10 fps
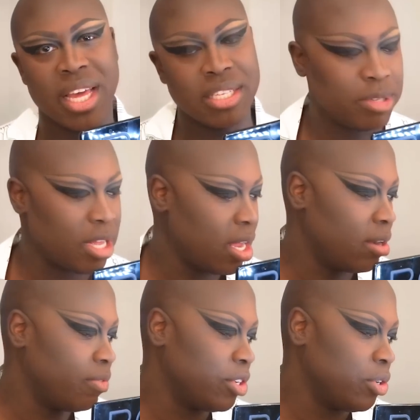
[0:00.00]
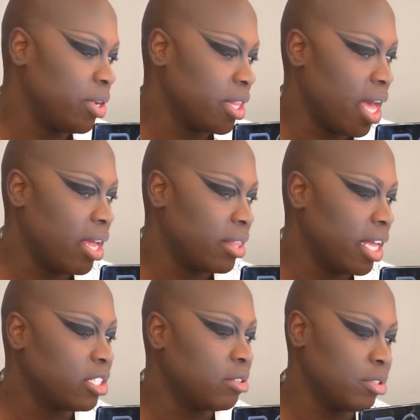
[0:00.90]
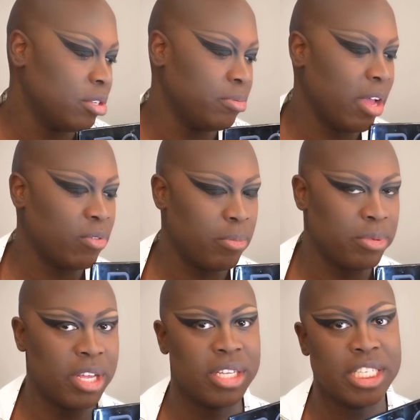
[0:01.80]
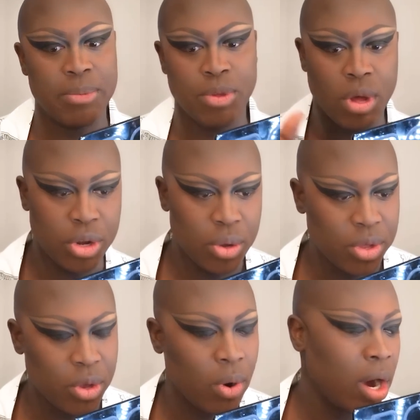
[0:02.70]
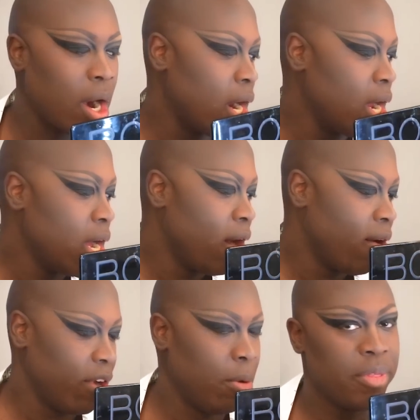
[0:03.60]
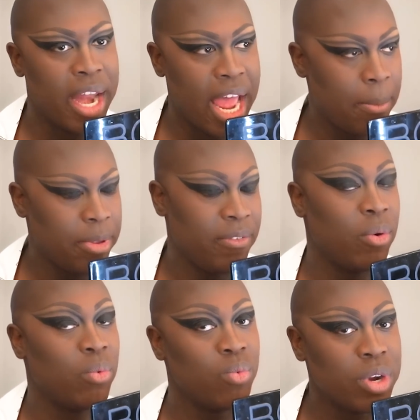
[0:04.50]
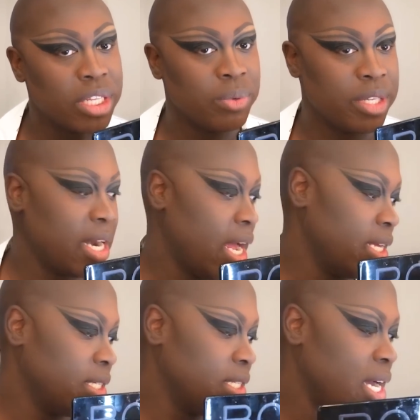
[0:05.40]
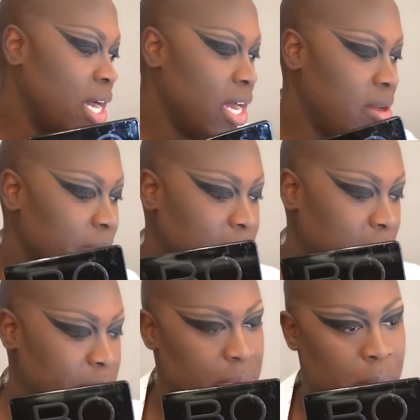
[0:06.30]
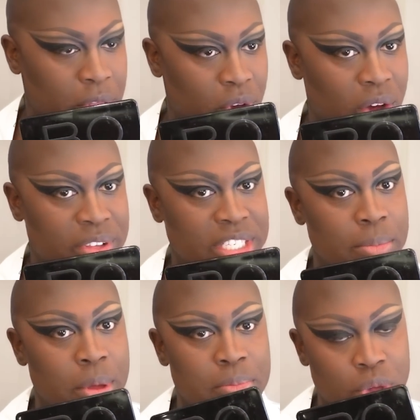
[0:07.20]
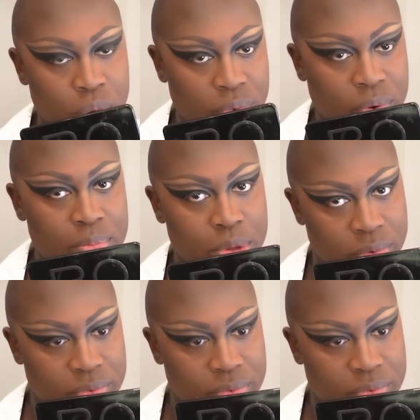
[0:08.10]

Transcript: Madonna, for doing that. Thanks to everyone on Madonna's team. You all know who you are for helping that happen. It felt really, really nice. And I was able to send my mother off in some beautiful, beautiful